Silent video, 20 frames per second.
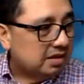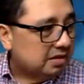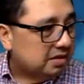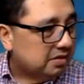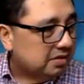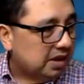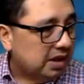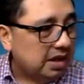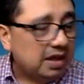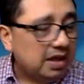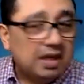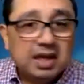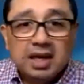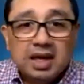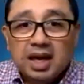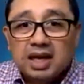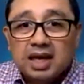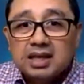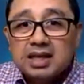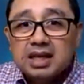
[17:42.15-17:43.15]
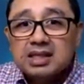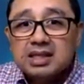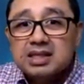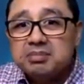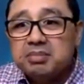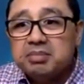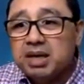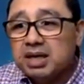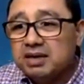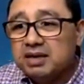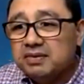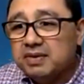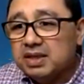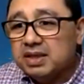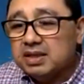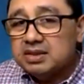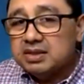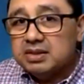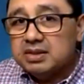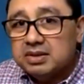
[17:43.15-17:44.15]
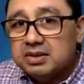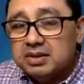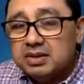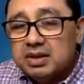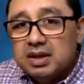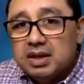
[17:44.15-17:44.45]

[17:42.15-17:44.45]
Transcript: Okay, and that's the benefit. So